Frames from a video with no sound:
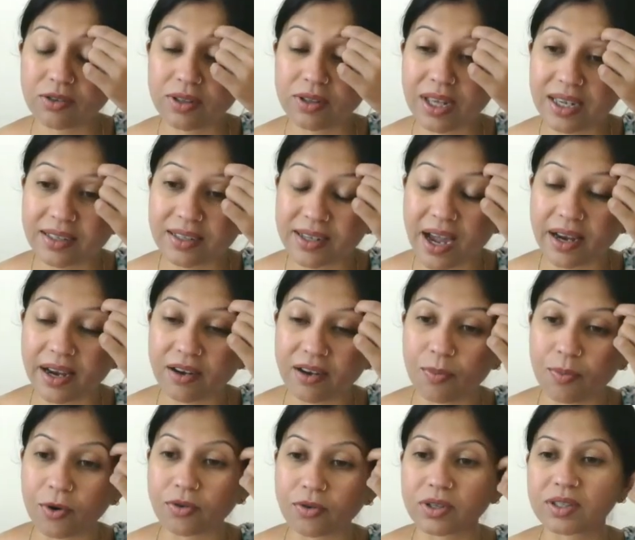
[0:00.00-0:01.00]
So these kind
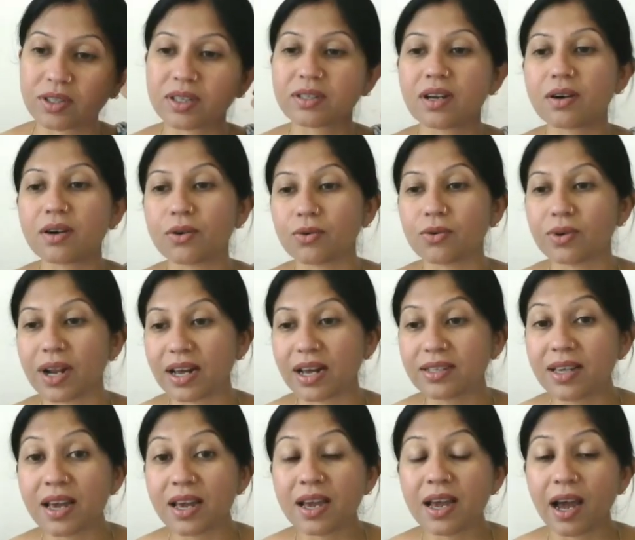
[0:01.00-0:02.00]
of processes are known
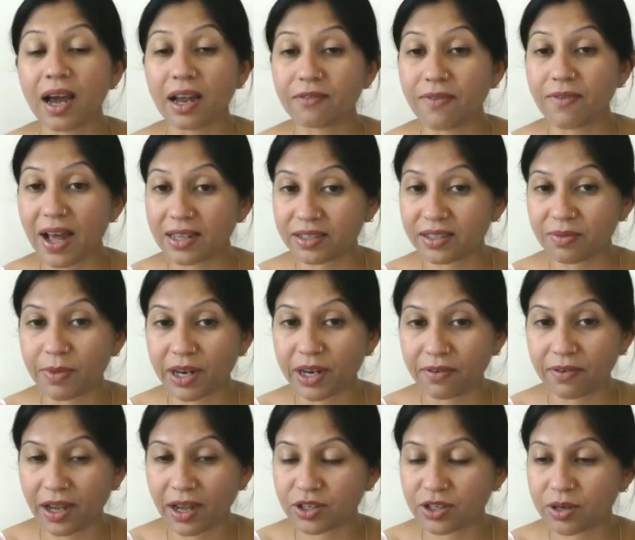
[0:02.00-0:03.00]
as advanced
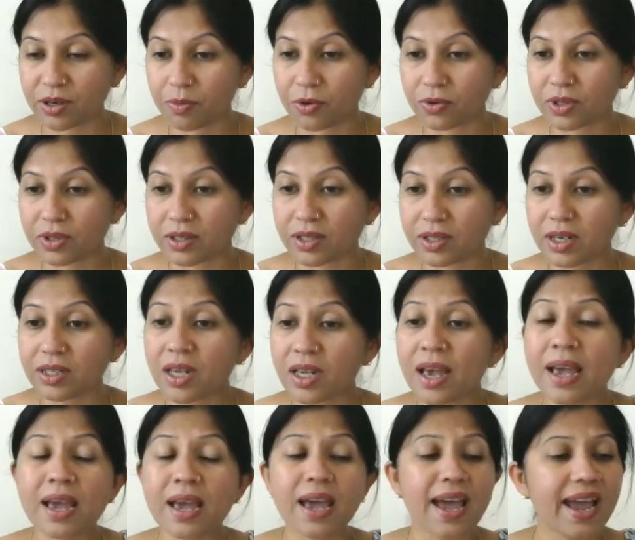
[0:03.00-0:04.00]
manufacturing processes,
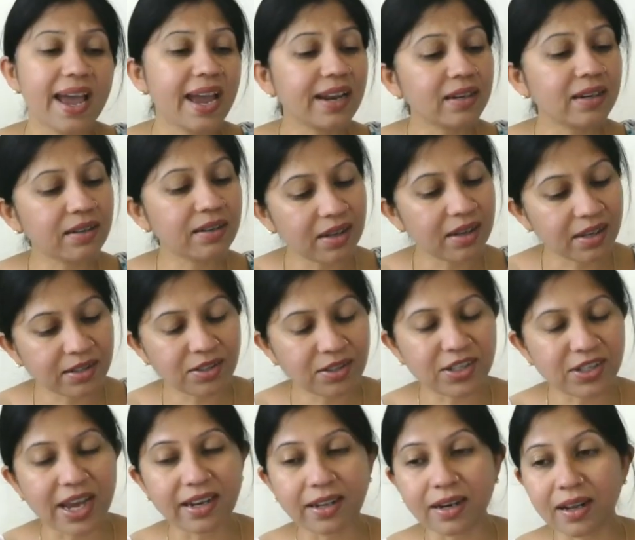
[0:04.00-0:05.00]
and in
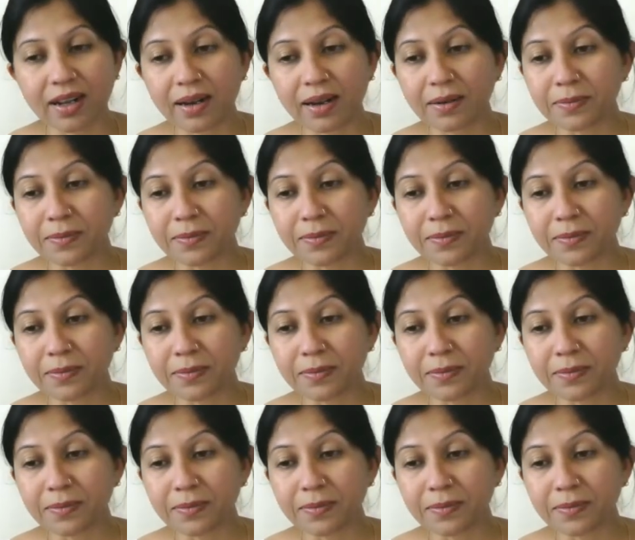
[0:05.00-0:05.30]
general,